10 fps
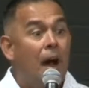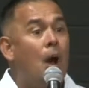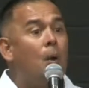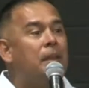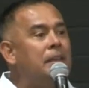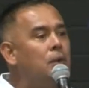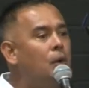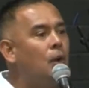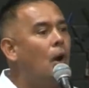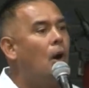how he
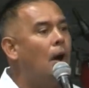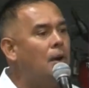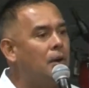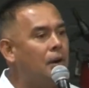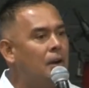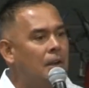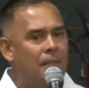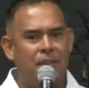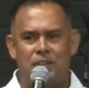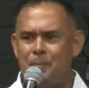could honor
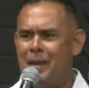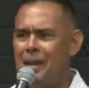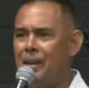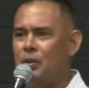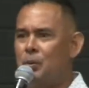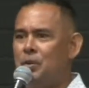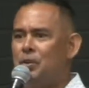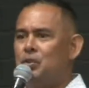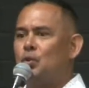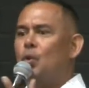this man who
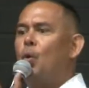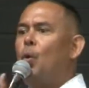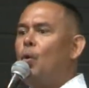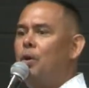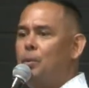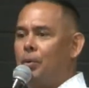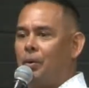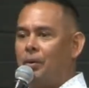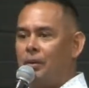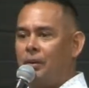is so
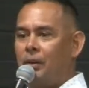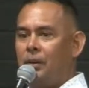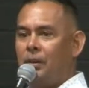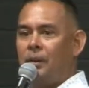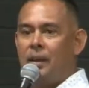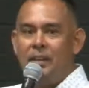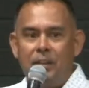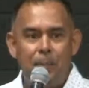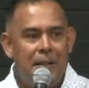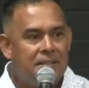horrible. And in
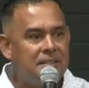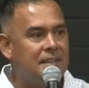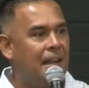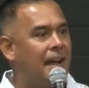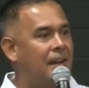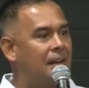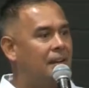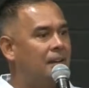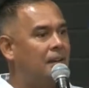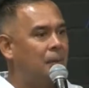the midst of that,
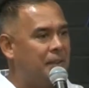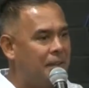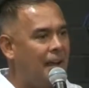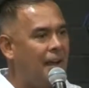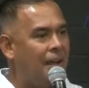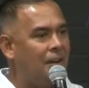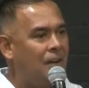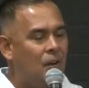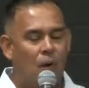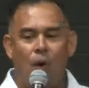with God,
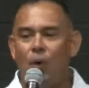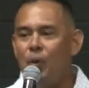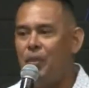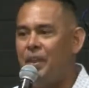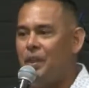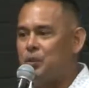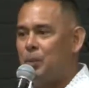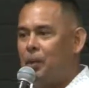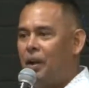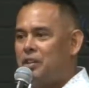all things
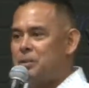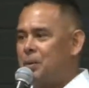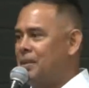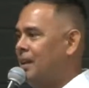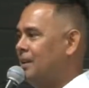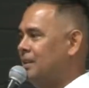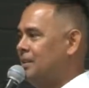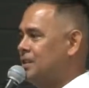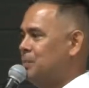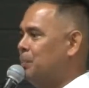were possible that
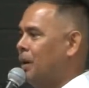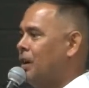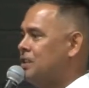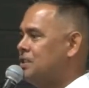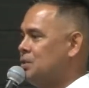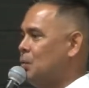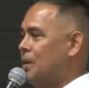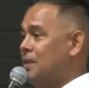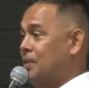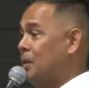this boss is
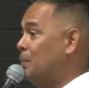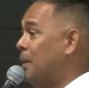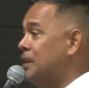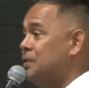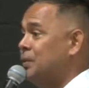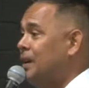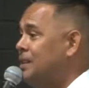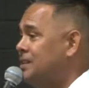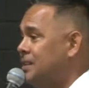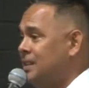one of their best
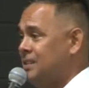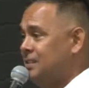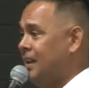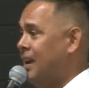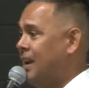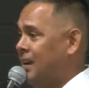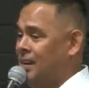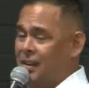friends to this day